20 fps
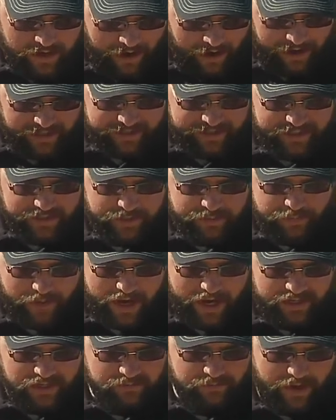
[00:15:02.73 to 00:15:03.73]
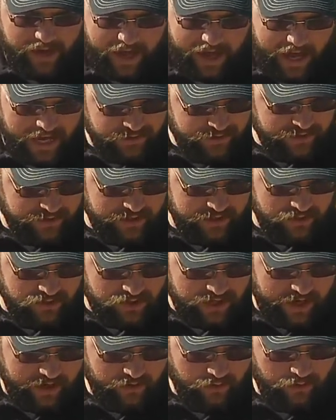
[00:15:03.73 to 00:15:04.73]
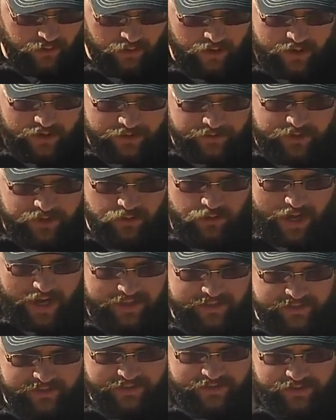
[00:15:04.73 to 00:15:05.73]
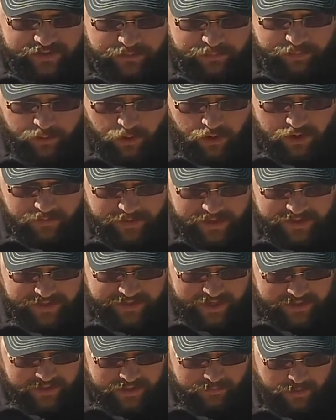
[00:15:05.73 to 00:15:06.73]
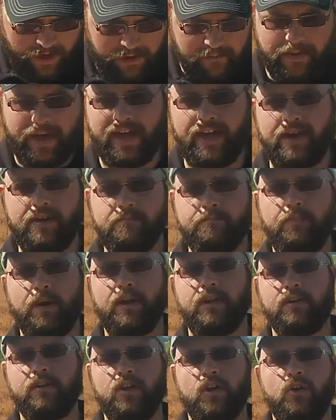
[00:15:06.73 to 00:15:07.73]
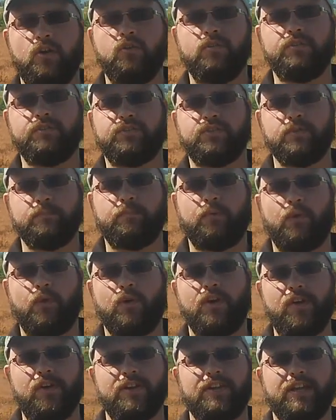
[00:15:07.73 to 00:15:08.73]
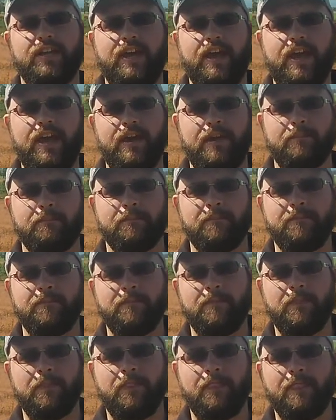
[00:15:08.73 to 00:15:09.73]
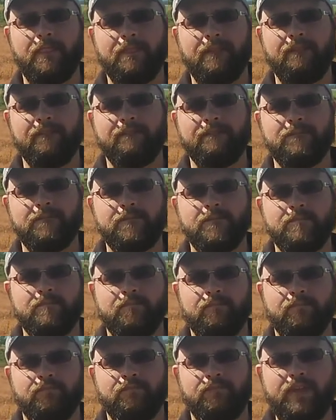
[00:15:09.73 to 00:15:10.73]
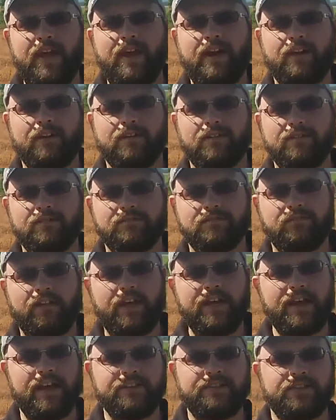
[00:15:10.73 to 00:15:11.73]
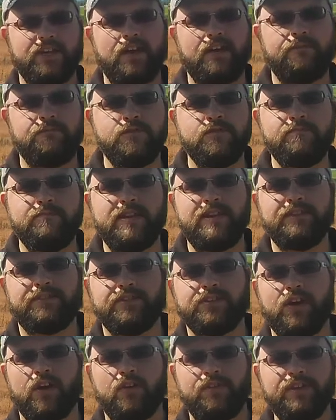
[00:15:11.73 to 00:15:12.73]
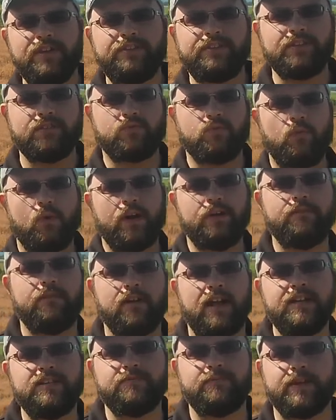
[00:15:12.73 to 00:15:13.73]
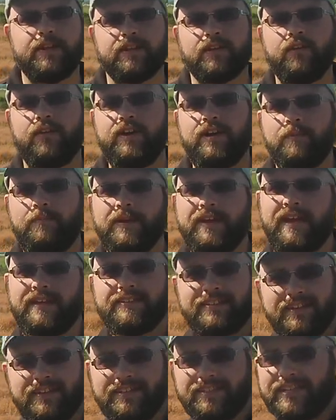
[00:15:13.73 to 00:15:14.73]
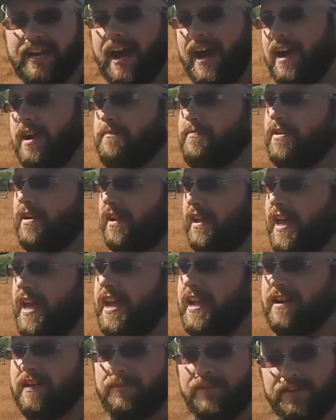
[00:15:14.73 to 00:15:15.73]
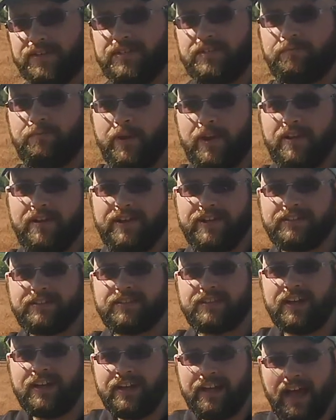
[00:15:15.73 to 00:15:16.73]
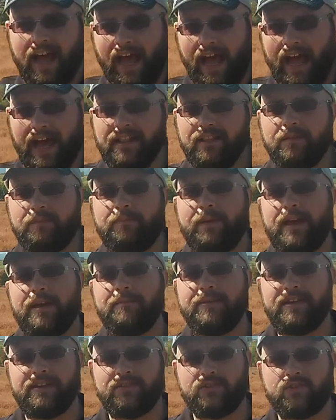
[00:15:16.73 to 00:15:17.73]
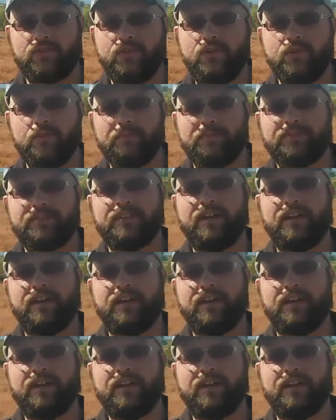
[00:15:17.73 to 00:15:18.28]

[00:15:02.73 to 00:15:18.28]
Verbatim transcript: I dispatched my adjutant general to ask that support be sent to my men, but no support came. Now, like I said a few minutes ago, this is one regiment going up against an entire brigade of experienced Alabamian troops.